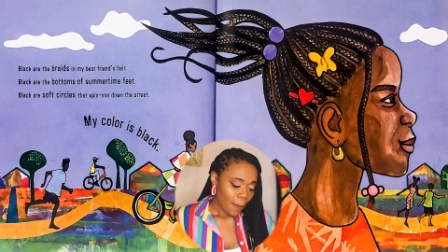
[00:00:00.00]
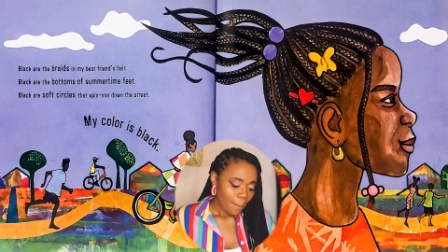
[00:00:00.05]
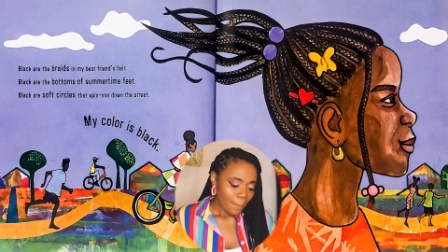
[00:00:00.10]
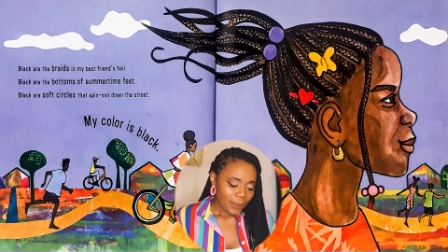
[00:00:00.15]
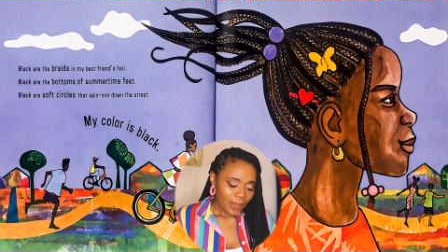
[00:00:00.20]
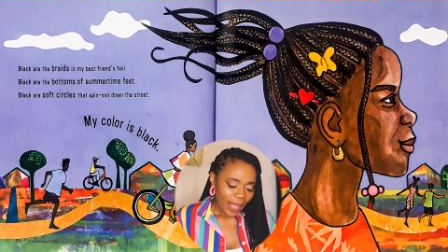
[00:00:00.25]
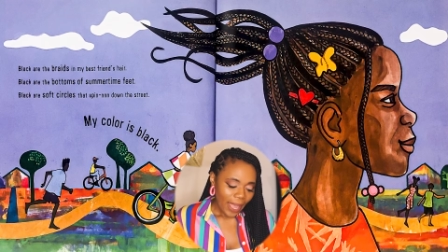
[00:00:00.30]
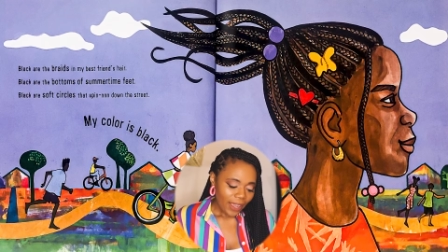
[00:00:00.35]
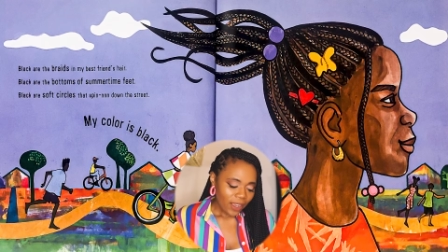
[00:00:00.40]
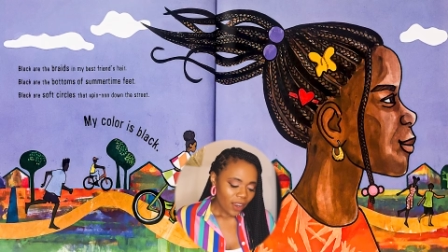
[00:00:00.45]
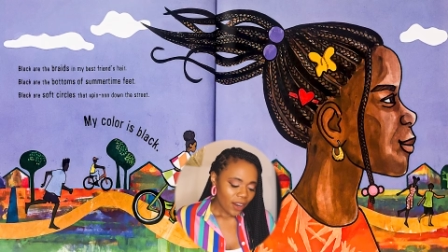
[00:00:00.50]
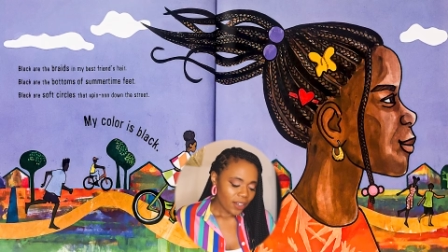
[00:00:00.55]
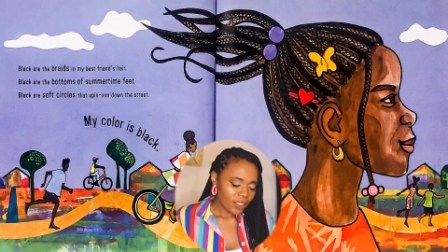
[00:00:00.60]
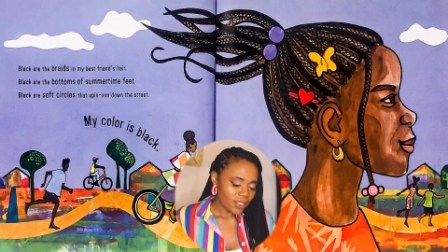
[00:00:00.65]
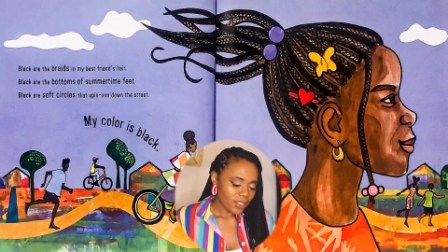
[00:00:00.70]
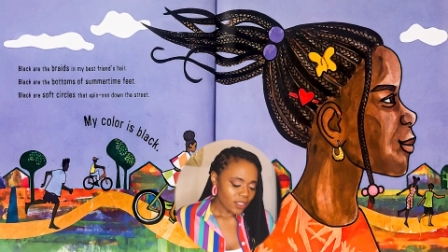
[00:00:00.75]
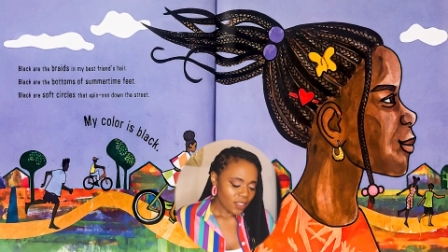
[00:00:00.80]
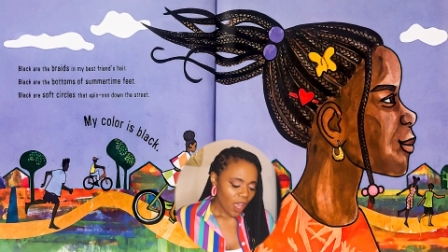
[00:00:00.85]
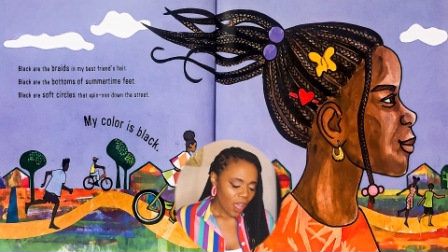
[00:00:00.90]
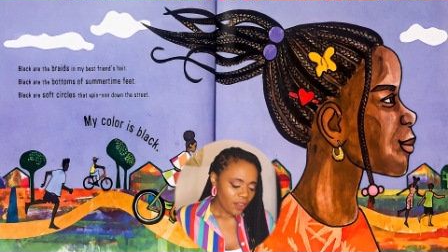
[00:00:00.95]
Black are
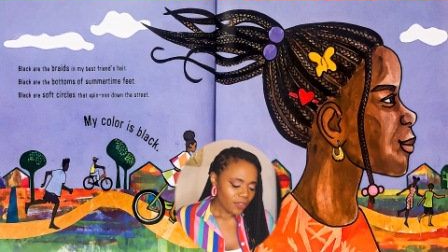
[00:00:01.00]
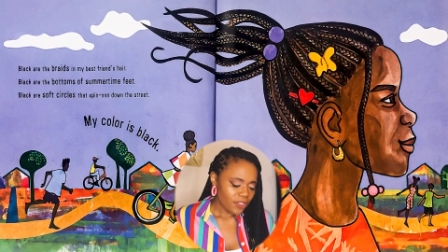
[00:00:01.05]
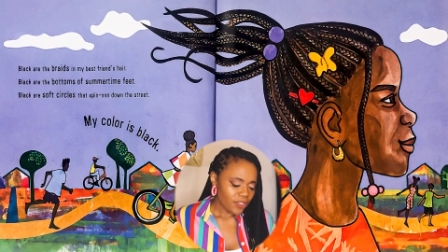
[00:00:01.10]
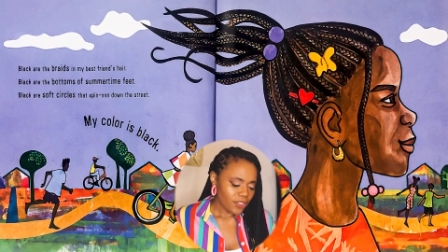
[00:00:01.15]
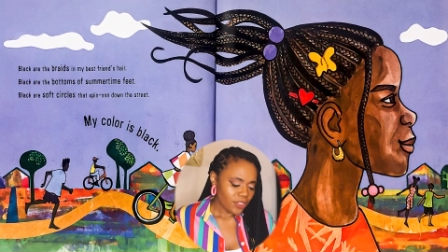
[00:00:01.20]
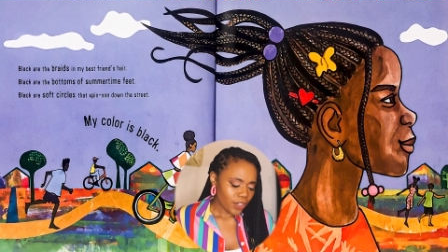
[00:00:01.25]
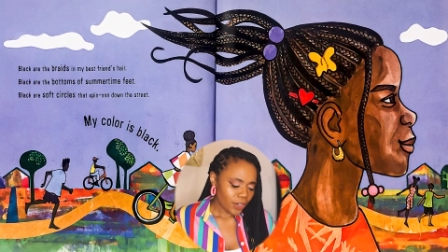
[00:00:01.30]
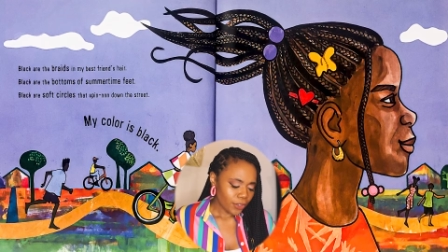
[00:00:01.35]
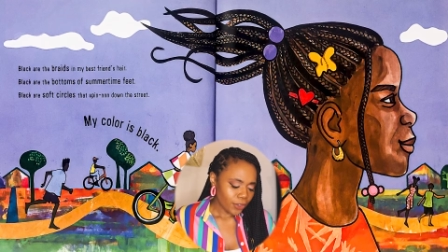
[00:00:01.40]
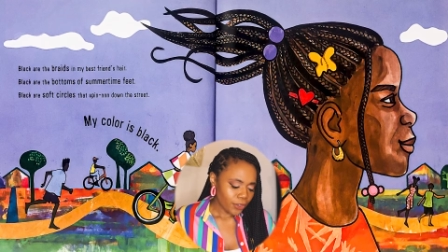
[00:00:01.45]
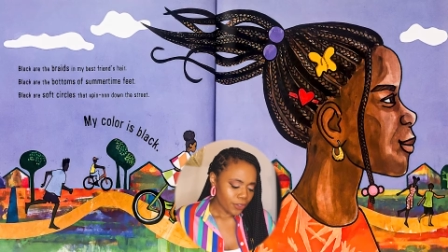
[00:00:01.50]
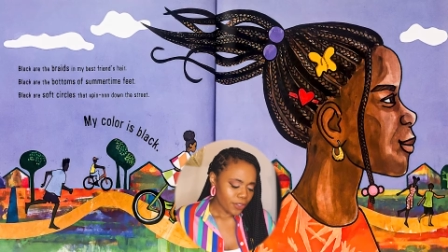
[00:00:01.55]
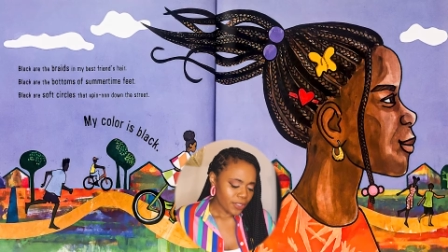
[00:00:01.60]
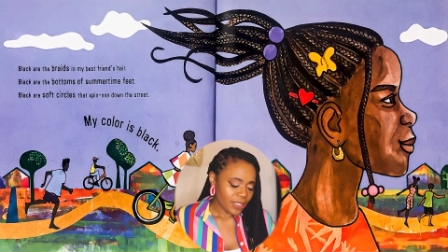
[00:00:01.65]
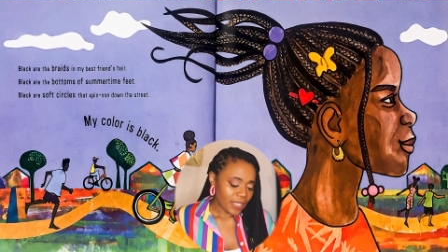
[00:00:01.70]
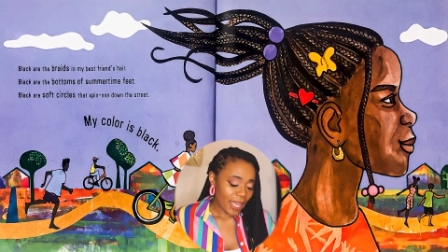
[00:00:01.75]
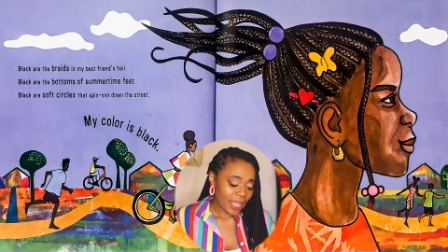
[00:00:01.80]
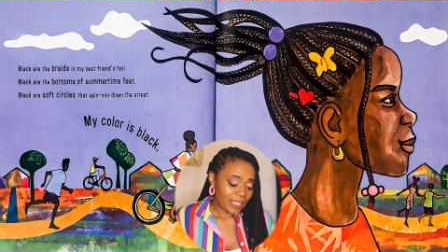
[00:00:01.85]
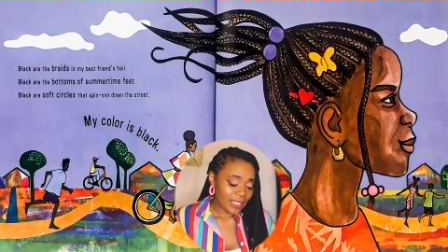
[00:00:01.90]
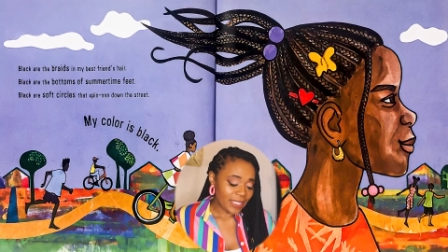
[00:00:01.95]
soft circles that